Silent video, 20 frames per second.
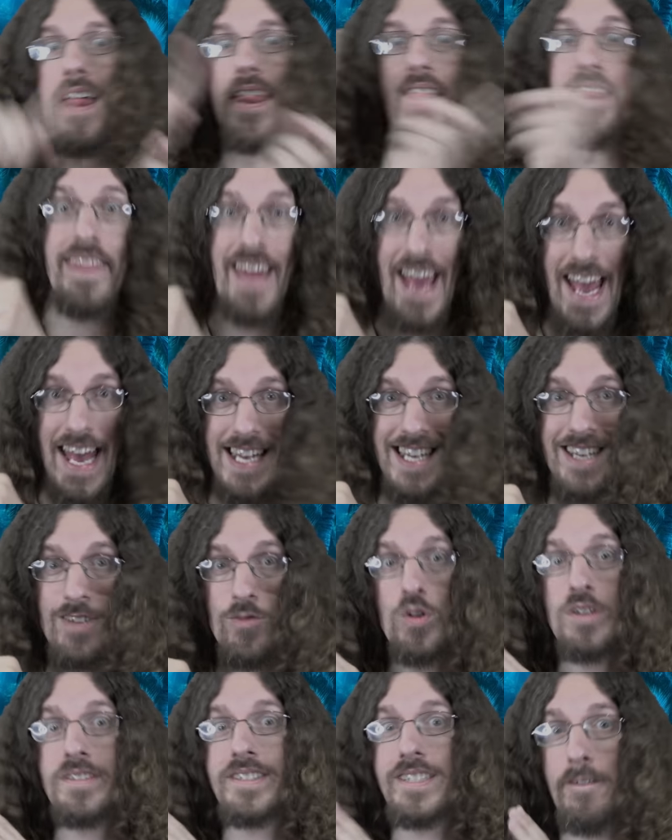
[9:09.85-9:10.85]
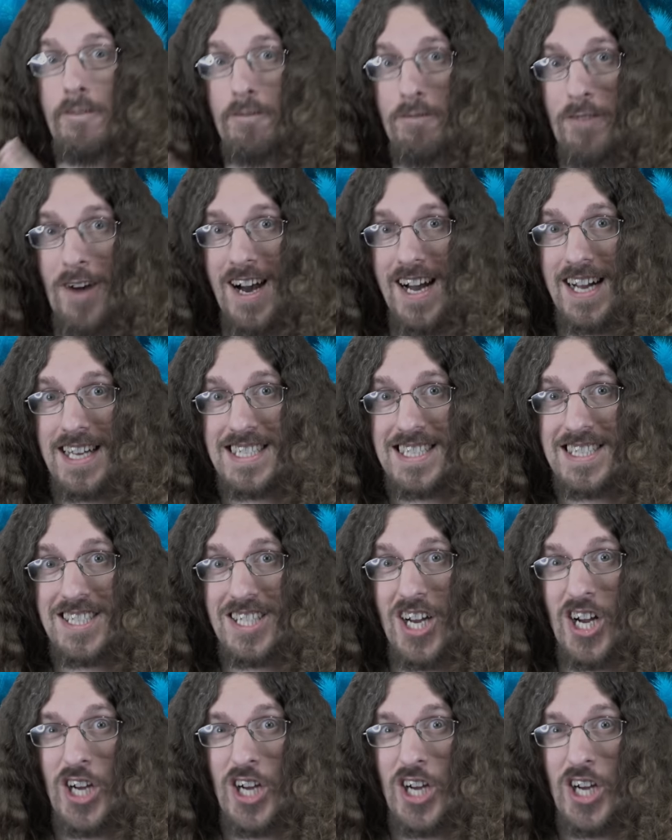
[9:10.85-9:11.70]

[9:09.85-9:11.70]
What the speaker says: That was Fox.